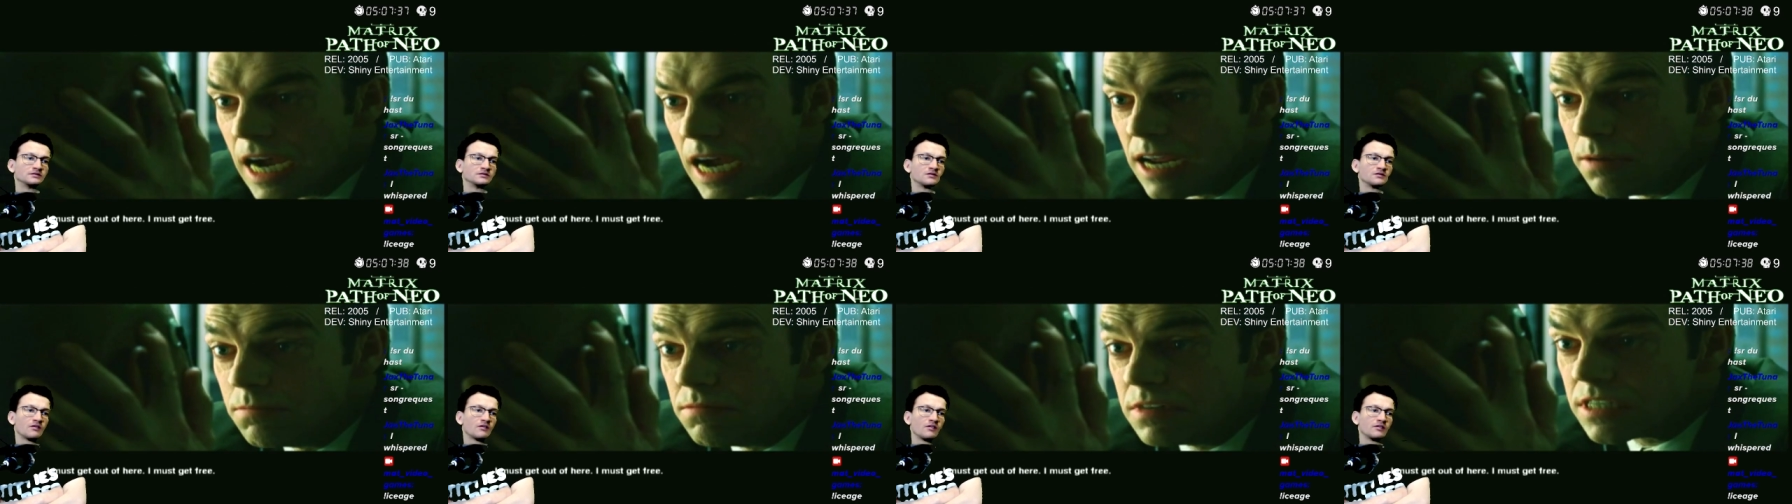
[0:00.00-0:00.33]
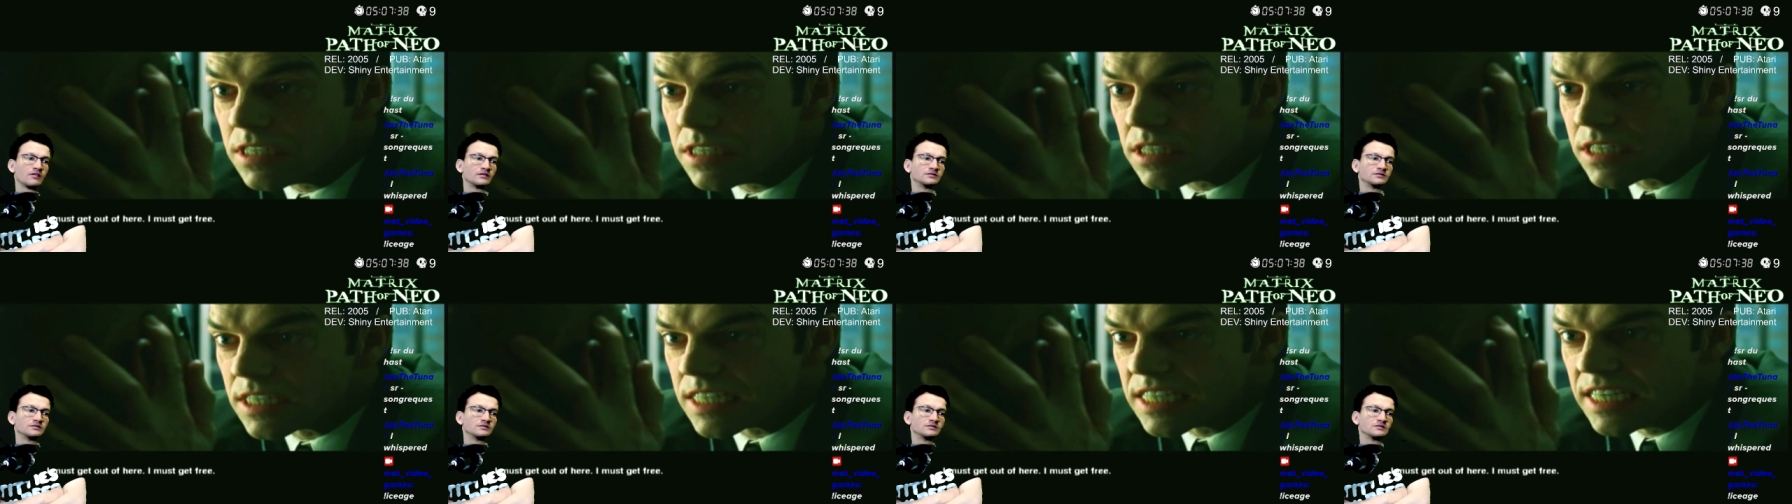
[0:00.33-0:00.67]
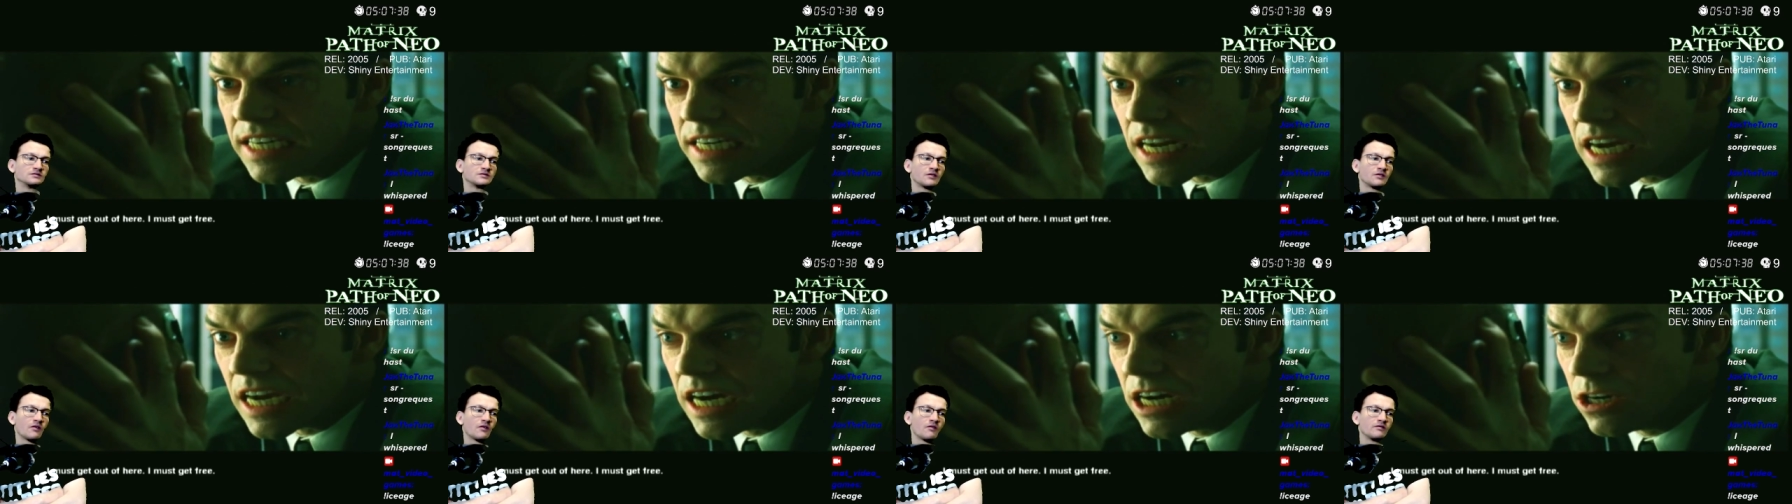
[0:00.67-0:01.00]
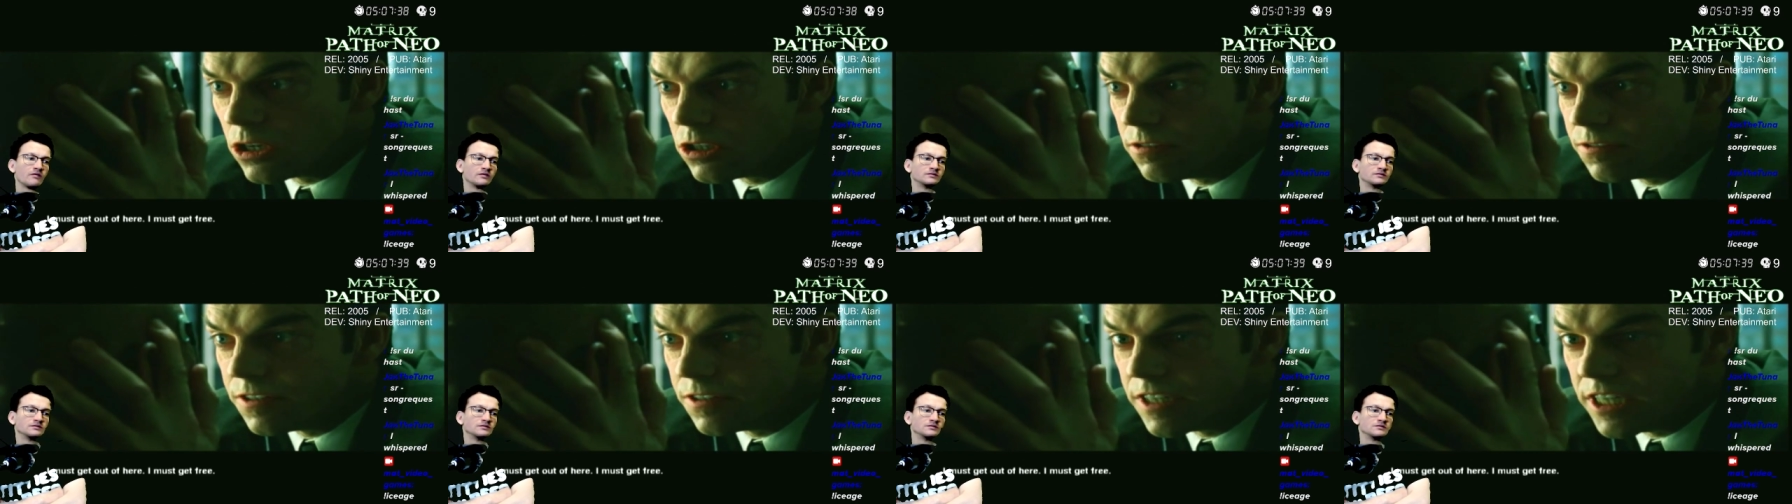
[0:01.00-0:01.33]
I must get
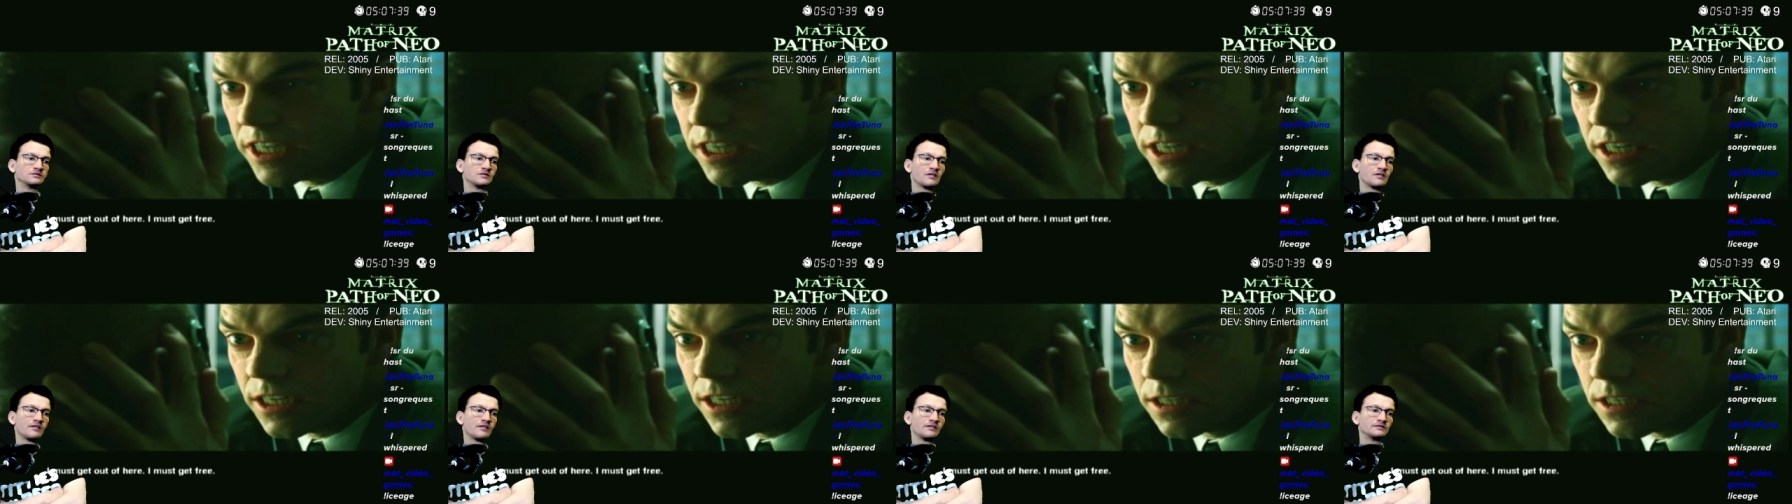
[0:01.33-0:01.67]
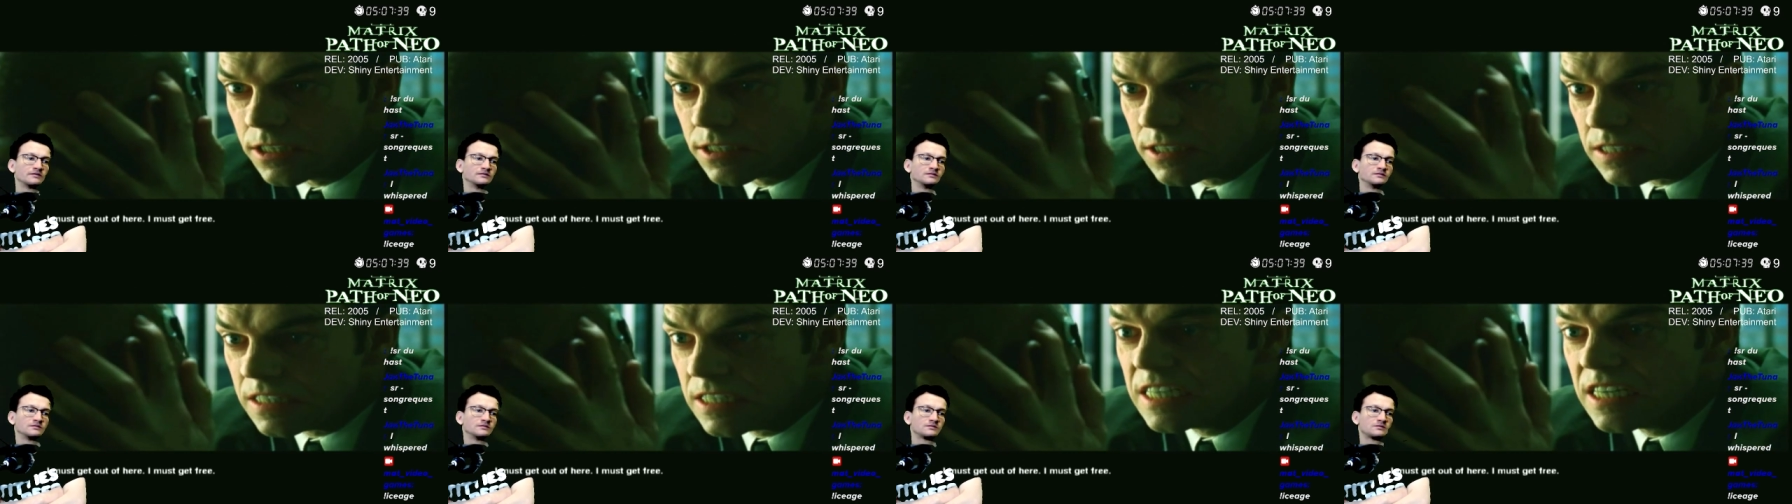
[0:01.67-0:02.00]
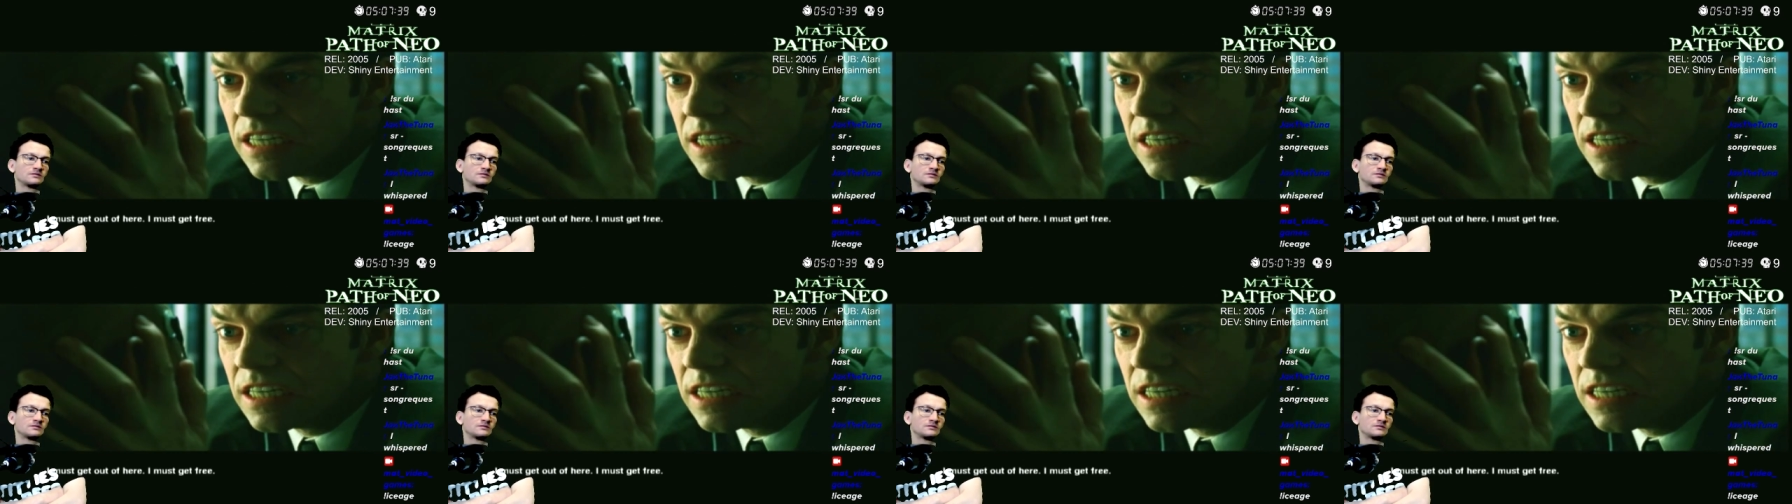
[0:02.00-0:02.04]
out of here.